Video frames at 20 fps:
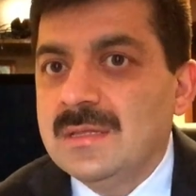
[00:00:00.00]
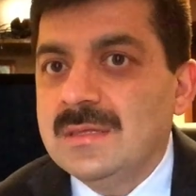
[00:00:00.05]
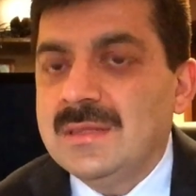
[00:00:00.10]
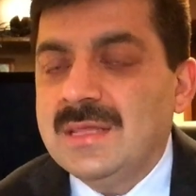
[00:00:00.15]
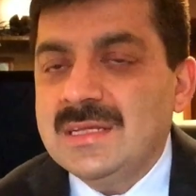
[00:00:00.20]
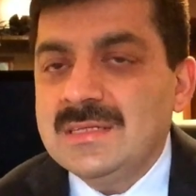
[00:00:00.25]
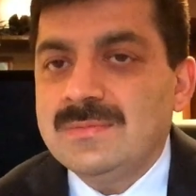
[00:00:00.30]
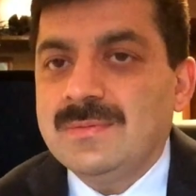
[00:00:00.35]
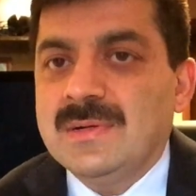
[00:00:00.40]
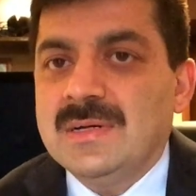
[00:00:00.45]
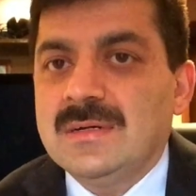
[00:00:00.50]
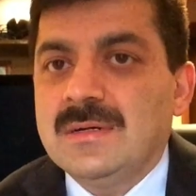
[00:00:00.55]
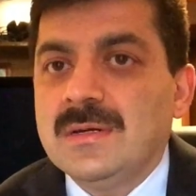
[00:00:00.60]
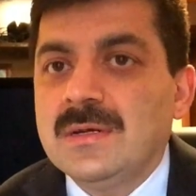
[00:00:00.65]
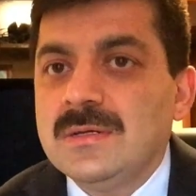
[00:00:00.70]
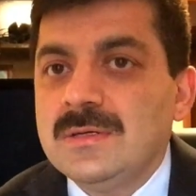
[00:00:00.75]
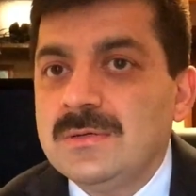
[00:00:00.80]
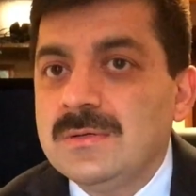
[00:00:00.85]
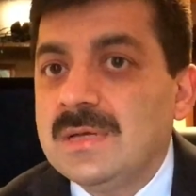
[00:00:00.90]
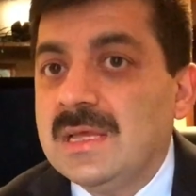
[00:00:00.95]
That's what
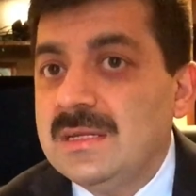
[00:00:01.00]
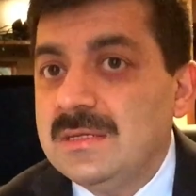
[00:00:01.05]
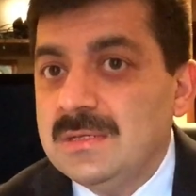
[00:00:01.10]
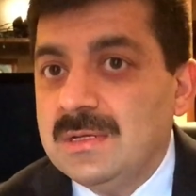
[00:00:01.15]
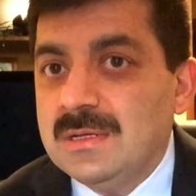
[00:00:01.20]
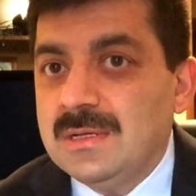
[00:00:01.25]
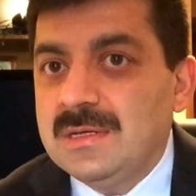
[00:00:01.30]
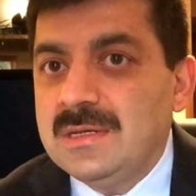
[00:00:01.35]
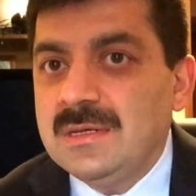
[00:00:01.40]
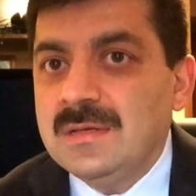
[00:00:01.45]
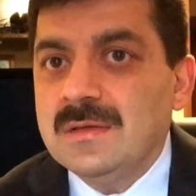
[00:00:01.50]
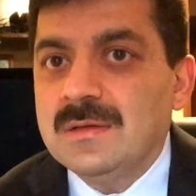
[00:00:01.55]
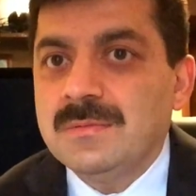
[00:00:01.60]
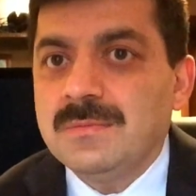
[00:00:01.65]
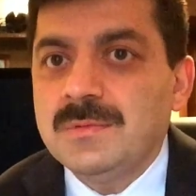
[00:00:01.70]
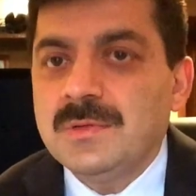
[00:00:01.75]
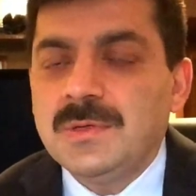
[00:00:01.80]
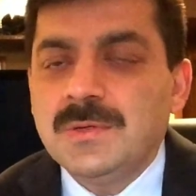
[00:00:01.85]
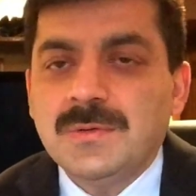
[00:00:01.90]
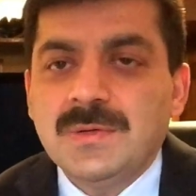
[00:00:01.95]
you can uh, re uh,
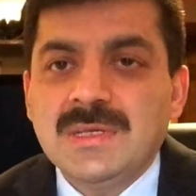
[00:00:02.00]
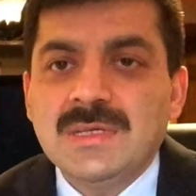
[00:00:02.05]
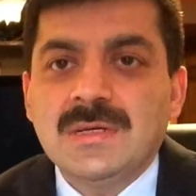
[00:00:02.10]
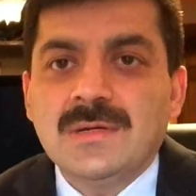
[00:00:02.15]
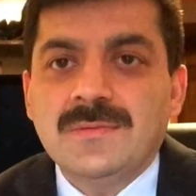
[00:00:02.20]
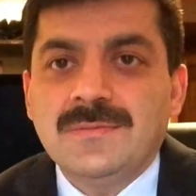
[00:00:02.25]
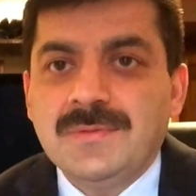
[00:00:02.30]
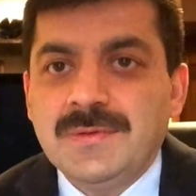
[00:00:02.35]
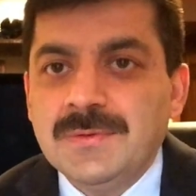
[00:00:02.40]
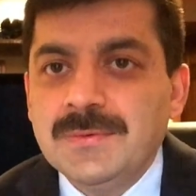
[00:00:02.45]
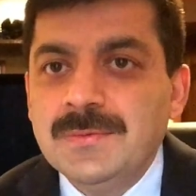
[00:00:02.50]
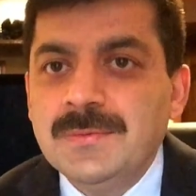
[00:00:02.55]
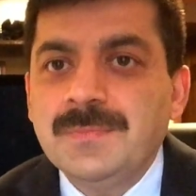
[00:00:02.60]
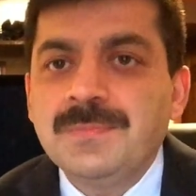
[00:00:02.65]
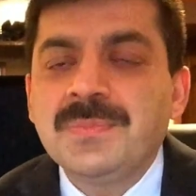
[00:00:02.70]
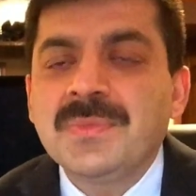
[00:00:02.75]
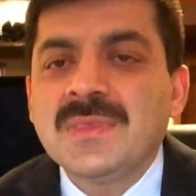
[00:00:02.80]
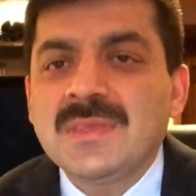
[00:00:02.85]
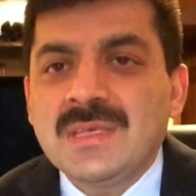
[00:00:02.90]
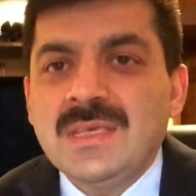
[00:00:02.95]
during review.
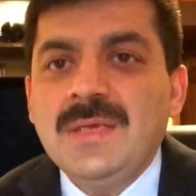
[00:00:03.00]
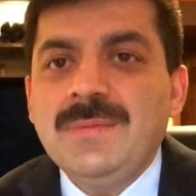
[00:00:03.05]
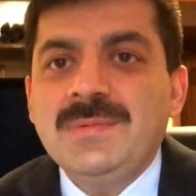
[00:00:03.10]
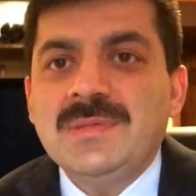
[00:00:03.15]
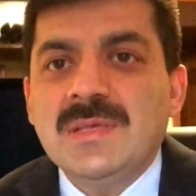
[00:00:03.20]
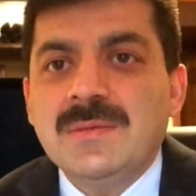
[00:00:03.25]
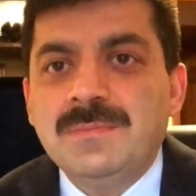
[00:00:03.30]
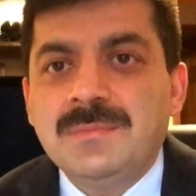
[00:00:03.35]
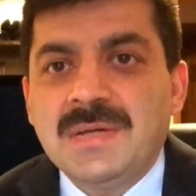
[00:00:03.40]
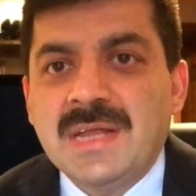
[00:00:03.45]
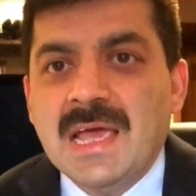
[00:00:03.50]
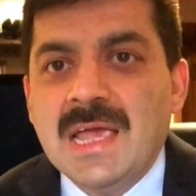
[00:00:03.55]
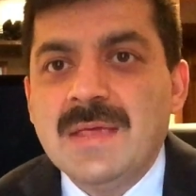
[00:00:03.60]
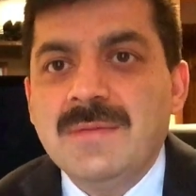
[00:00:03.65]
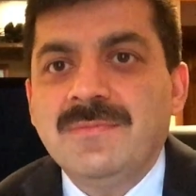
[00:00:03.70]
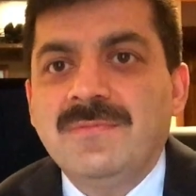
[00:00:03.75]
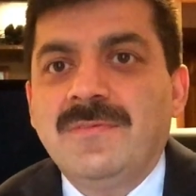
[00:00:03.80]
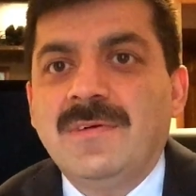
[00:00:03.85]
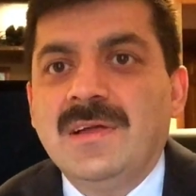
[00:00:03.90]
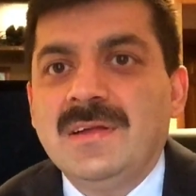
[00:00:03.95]
Keep some
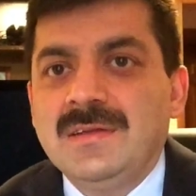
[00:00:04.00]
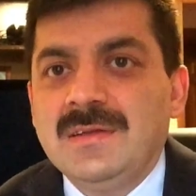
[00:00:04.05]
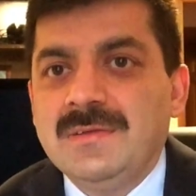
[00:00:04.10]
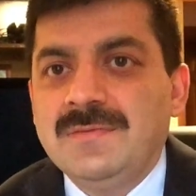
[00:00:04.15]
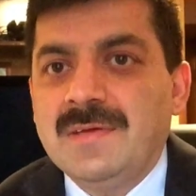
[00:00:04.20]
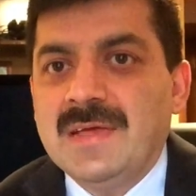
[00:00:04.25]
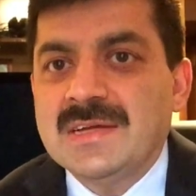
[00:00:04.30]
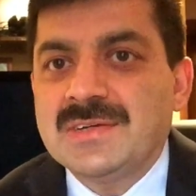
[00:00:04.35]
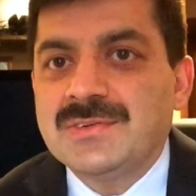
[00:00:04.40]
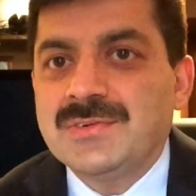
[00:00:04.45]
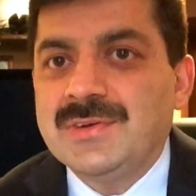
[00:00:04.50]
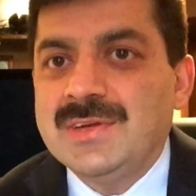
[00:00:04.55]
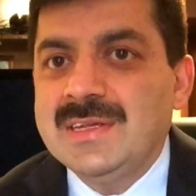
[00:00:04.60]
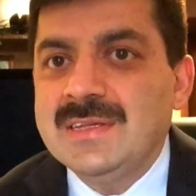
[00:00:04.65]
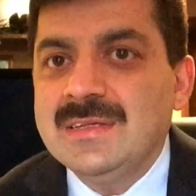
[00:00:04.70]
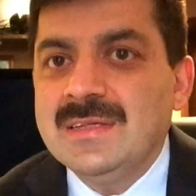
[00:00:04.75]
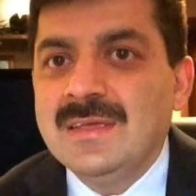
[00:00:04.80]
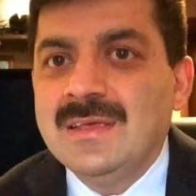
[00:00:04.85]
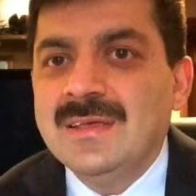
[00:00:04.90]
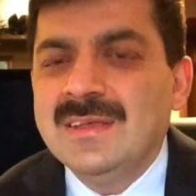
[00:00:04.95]
time for
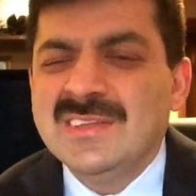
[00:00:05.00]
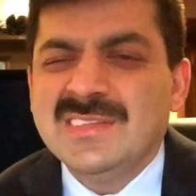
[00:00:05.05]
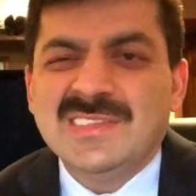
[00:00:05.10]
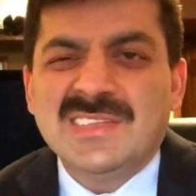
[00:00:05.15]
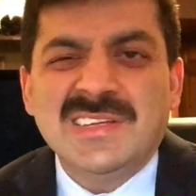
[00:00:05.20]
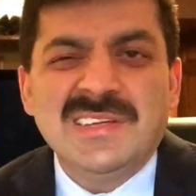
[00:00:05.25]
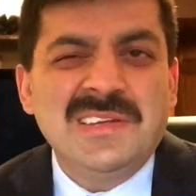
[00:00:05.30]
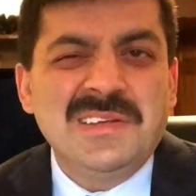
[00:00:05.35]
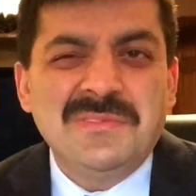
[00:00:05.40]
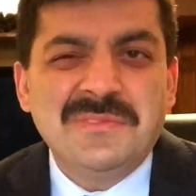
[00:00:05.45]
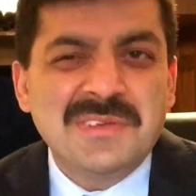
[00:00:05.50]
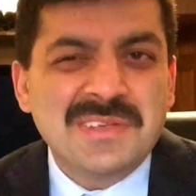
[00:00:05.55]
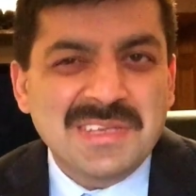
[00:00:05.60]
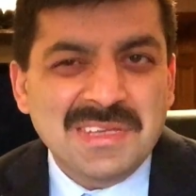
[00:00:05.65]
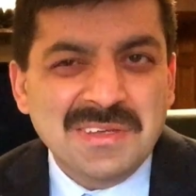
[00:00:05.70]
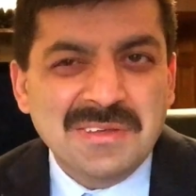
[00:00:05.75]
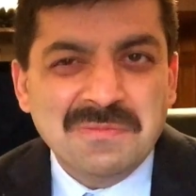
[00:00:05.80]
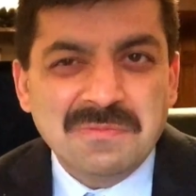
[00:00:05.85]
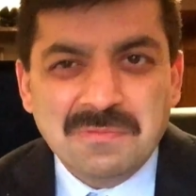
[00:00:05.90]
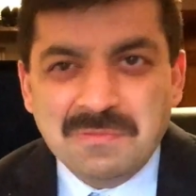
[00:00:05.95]
refactoring. Generally, we
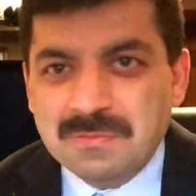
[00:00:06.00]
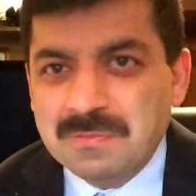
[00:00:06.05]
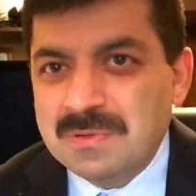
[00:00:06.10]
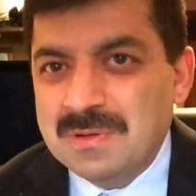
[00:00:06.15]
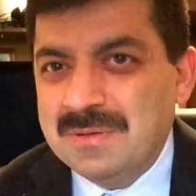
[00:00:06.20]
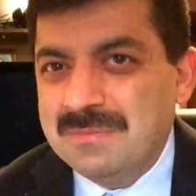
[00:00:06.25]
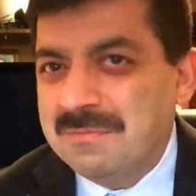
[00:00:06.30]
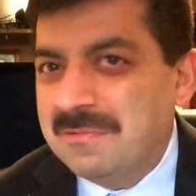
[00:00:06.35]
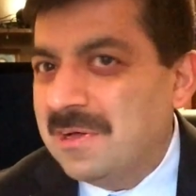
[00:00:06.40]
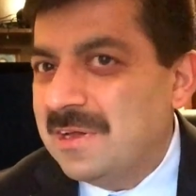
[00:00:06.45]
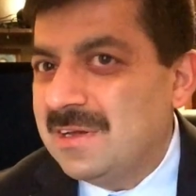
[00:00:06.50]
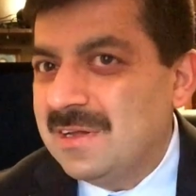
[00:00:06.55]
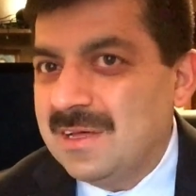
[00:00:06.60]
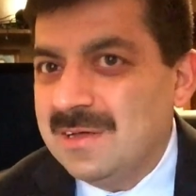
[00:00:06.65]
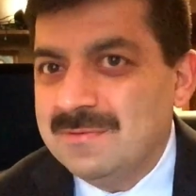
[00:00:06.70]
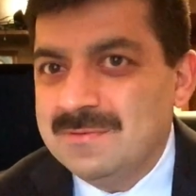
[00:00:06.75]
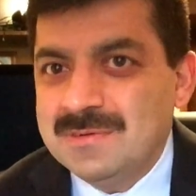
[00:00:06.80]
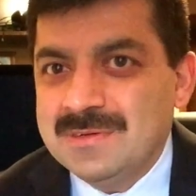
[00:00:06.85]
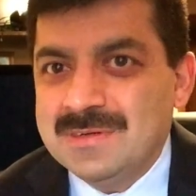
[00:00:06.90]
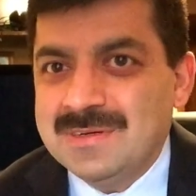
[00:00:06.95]
keep one
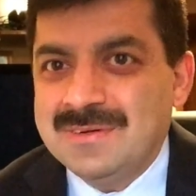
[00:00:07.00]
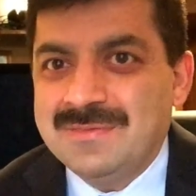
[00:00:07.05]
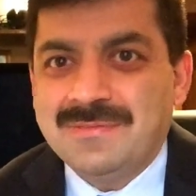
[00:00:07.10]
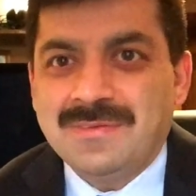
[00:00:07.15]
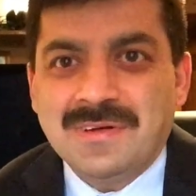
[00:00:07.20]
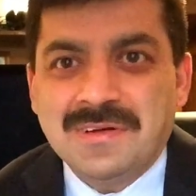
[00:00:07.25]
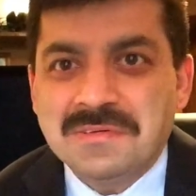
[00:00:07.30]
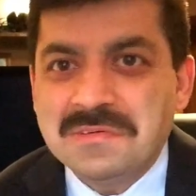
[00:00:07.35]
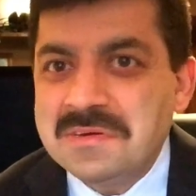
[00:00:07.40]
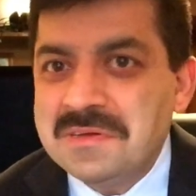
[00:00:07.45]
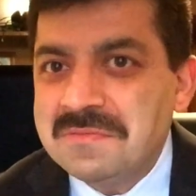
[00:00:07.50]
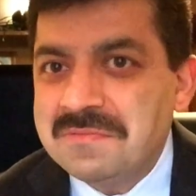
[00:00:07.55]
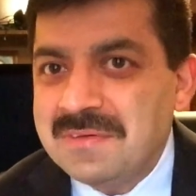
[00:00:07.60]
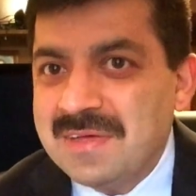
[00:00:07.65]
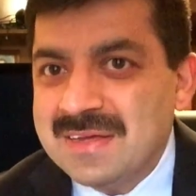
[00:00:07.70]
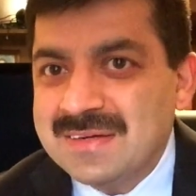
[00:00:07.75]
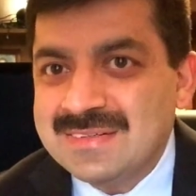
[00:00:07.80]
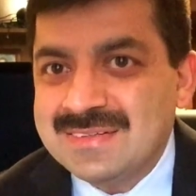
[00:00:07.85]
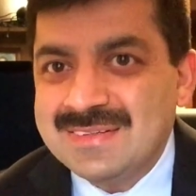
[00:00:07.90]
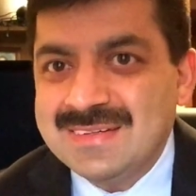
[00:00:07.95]
hour for
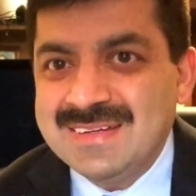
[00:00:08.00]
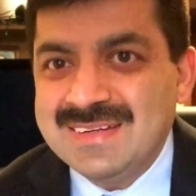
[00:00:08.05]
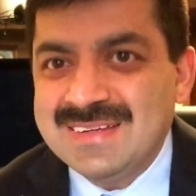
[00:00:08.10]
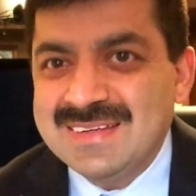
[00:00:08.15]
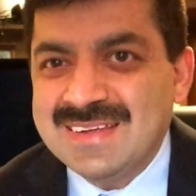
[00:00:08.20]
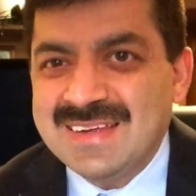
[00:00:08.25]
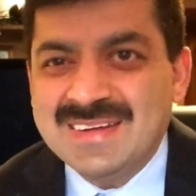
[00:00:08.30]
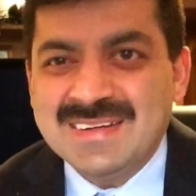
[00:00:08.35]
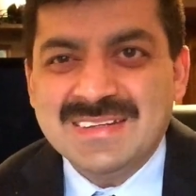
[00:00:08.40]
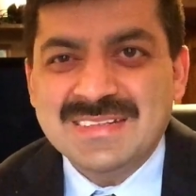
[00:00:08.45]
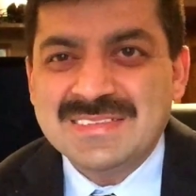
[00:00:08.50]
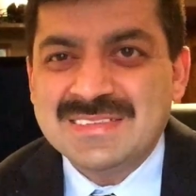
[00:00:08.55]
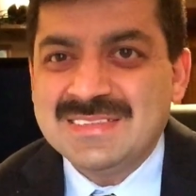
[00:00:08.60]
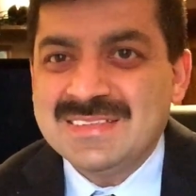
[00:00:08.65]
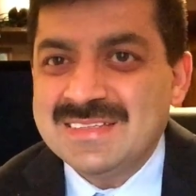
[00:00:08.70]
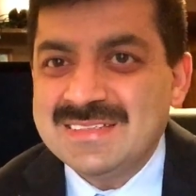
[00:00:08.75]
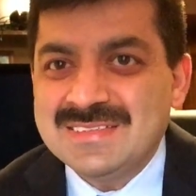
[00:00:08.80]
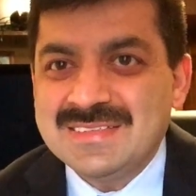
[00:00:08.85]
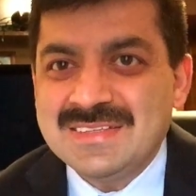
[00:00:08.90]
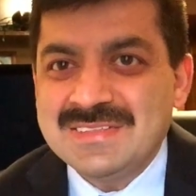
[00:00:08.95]
refactoring, and it's
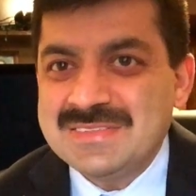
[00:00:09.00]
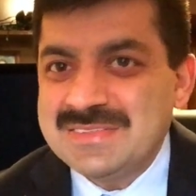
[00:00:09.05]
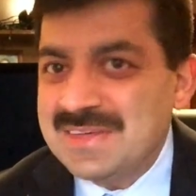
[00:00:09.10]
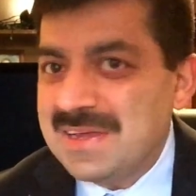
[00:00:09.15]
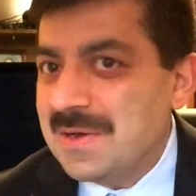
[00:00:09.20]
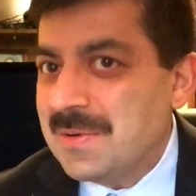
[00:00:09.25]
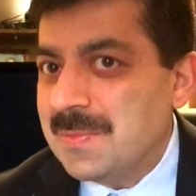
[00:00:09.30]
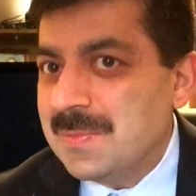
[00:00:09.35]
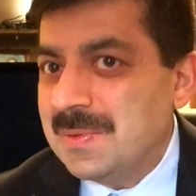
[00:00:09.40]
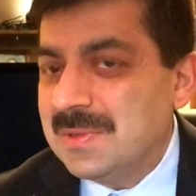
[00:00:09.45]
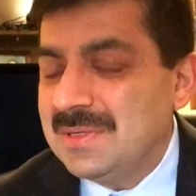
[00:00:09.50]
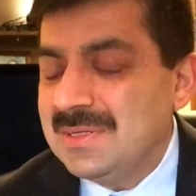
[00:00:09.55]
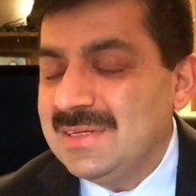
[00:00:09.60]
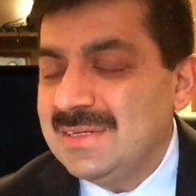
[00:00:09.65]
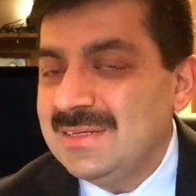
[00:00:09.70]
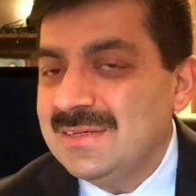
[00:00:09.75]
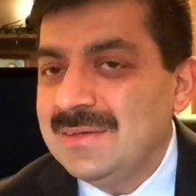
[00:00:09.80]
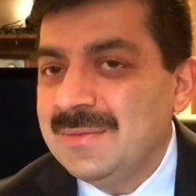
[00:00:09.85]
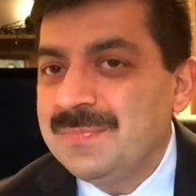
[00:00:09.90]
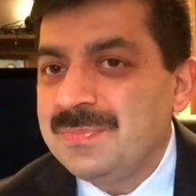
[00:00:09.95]
just a
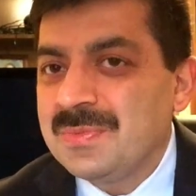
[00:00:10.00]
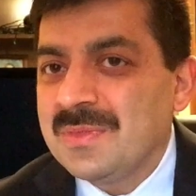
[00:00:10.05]
ceremony.